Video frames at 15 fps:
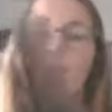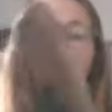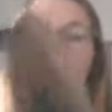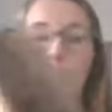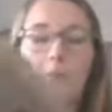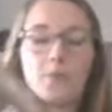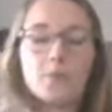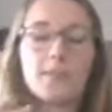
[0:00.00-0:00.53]

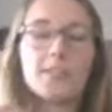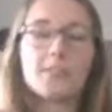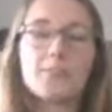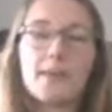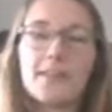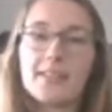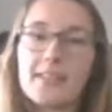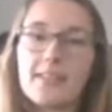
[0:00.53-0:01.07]
Now, this
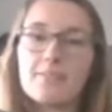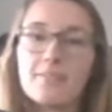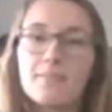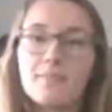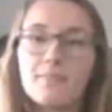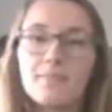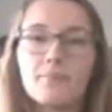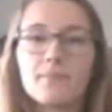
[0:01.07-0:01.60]
baleen,
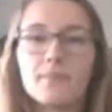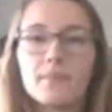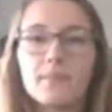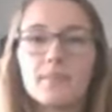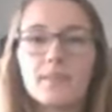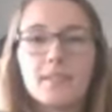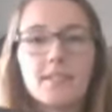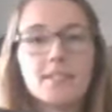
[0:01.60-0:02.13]

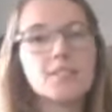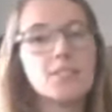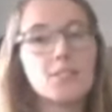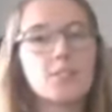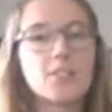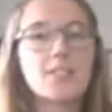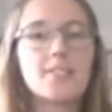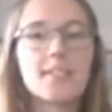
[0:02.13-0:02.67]
this is
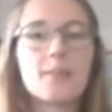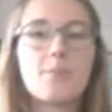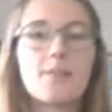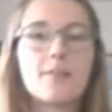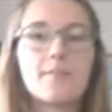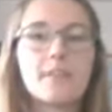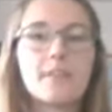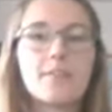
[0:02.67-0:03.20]
just a
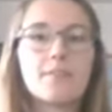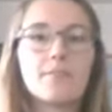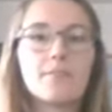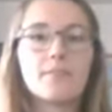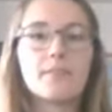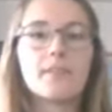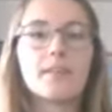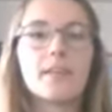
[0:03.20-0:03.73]
sample of it.
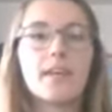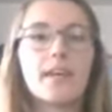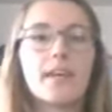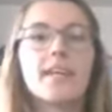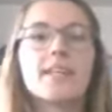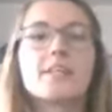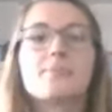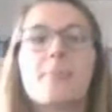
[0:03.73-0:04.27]

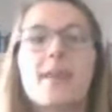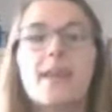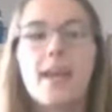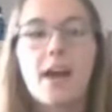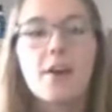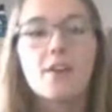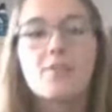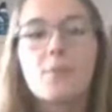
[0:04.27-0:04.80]
It is made
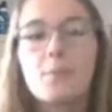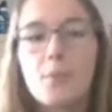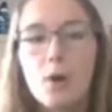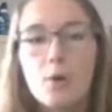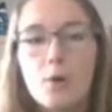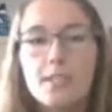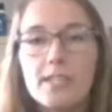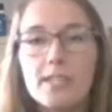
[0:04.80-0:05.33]
out of a
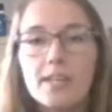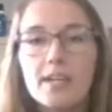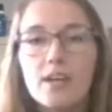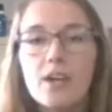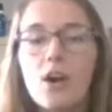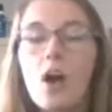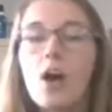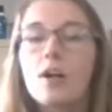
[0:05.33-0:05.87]
protein
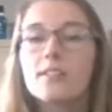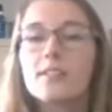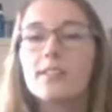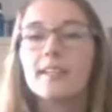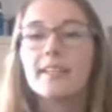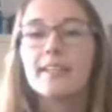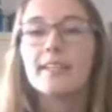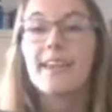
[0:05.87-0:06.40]
called
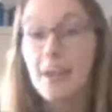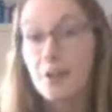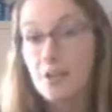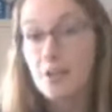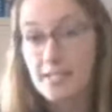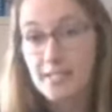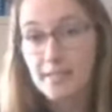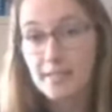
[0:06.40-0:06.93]

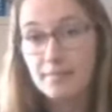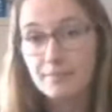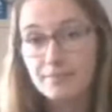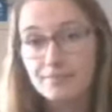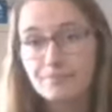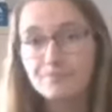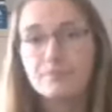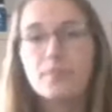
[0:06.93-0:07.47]
keratin.
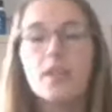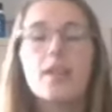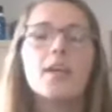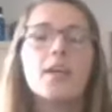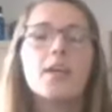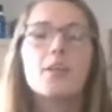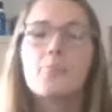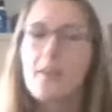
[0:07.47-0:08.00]

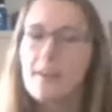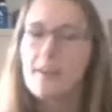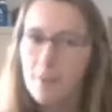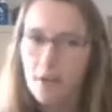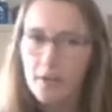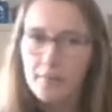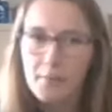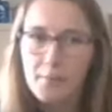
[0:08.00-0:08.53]
You may have
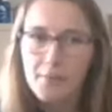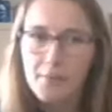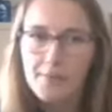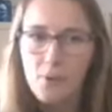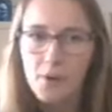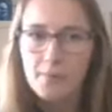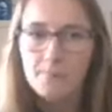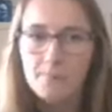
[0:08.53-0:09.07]
heard of it
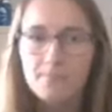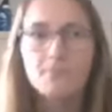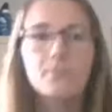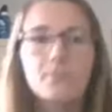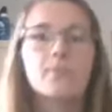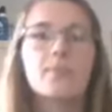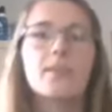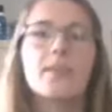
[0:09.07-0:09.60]
before.
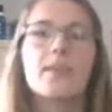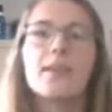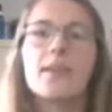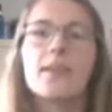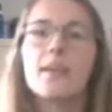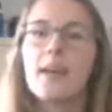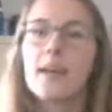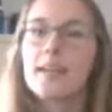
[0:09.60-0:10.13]

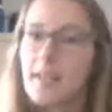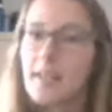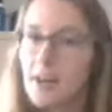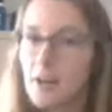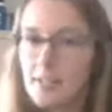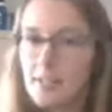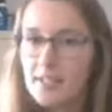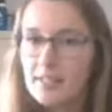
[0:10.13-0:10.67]
And
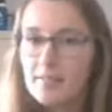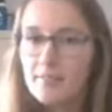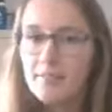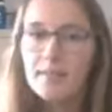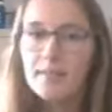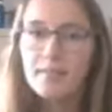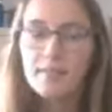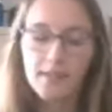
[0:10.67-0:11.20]
keratin,
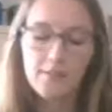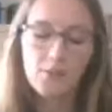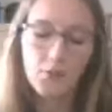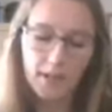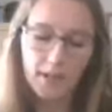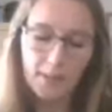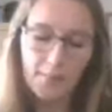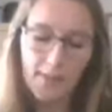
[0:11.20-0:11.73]
if you
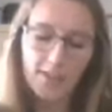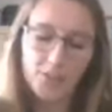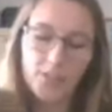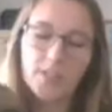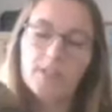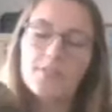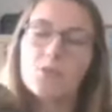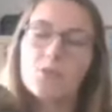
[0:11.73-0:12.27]
can
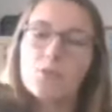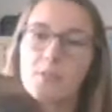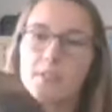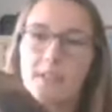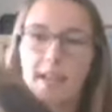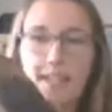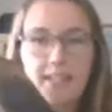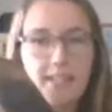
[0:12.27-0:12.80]
imagine, if you
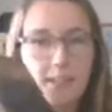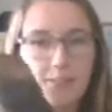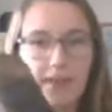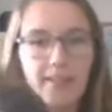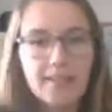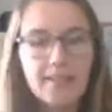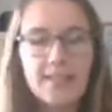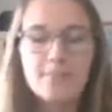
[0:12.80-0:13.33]
take this
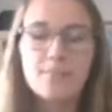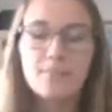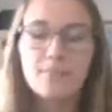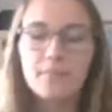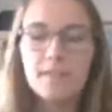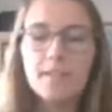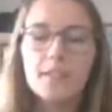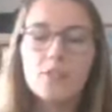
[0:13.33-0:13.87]
baleen
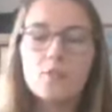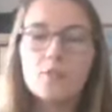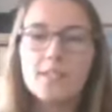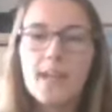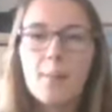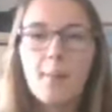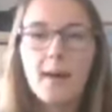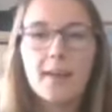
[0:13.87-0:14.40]
and you
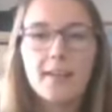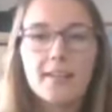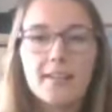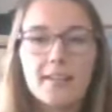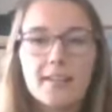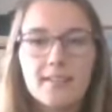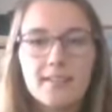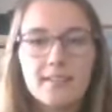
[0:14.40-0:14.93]
tap on it,
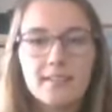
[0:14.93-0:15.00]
